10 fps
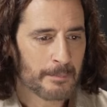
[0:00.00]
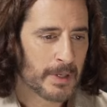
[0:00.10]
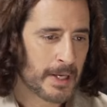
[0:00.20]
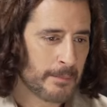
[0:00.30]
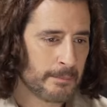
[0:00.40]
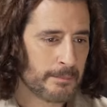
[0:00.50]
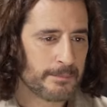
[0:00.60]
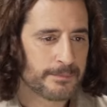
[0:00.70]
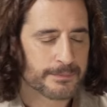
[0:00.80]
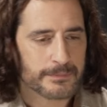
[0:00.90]
I'm
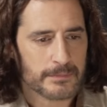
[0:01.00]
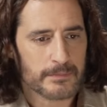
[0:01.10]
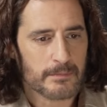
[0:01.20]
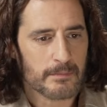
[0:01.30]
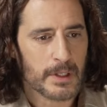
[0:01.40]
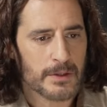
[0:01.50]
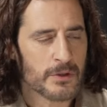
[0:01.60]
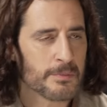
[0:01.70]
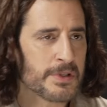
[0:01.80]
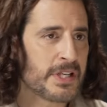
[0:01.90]

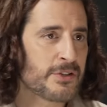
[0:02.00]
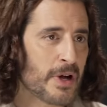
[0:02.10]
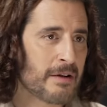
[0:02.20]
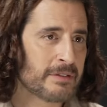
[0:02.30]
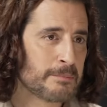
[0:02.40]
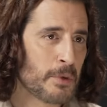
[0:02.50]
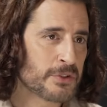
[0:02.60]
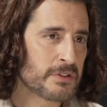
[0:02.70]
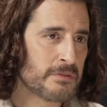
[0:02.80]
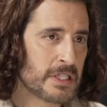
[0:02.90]
so busy traveling
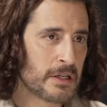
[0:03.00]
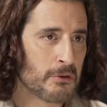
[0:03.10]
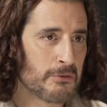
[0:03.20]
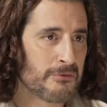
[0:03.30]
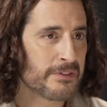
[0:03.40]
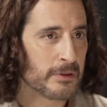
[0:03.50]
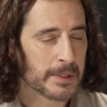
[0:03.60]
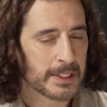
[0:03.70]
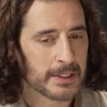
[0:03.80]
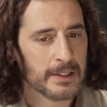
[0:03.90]
most of the year and
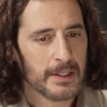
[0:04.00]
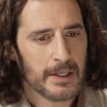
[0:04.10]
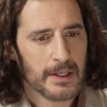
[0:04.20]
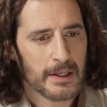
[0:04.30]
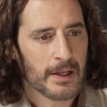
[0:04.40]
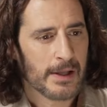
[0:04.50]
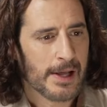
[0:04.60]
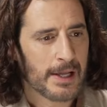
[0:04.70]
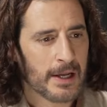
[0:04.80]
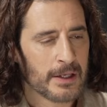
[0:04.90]
filming.
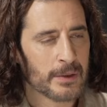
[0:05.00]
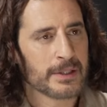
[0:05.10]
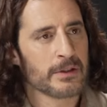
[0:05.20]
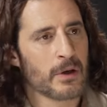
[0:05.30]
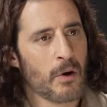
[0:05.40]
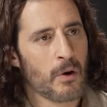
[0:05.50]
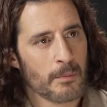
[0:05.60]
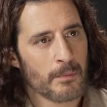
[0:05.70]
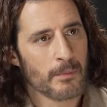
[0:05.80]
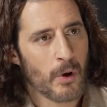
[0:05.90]
I don't get to go
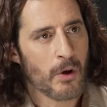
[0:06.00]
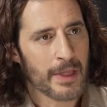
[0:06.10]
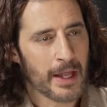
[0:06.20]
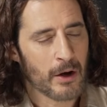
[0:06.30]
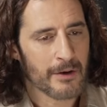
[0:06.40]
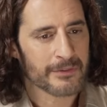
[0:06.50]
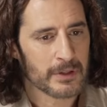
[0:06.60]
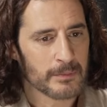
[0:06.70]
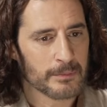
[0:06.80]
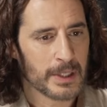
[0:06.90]
home all that
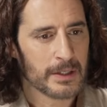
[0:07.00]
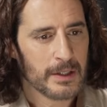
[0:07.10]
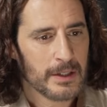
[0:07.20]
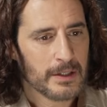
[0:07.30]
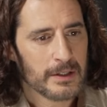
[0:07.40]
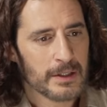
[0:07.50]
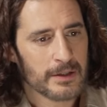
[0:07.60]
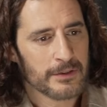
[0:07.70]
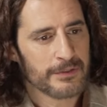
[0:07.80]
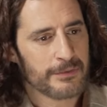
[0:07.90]
often, but
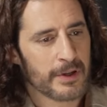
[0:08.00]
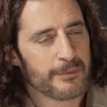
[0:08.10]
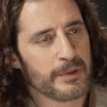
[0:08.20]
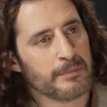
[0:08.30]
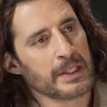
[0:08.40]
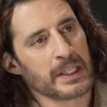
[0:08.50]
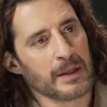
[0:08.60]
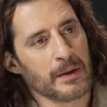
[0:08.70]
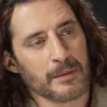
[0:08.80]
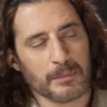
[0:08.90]
I've been
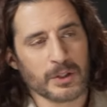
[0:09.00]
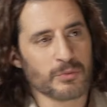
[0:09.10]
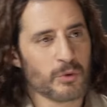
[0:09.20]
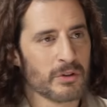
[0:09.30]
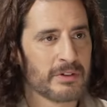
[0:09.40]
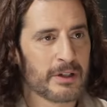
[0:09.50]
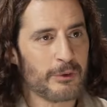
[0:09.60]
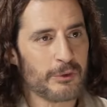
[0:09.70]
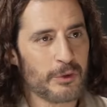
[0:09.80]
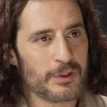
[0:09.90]
making a much more of a
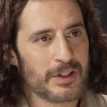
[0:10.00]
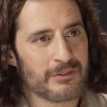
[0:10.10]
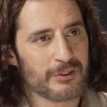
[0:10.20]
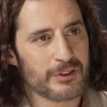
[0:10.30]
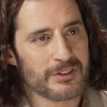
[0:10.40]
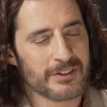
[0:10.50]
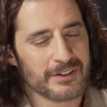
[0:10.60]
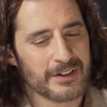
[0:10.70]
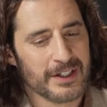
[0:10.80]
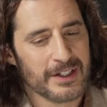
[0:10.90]
concerted effort
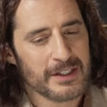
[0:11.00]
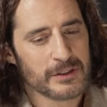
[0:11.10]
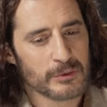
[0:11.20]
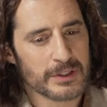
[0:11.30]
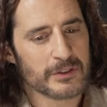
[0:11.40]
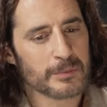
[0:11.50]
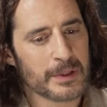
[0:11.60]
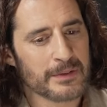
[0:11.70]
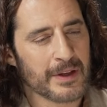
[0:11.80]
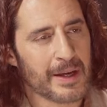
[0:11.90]
to really spend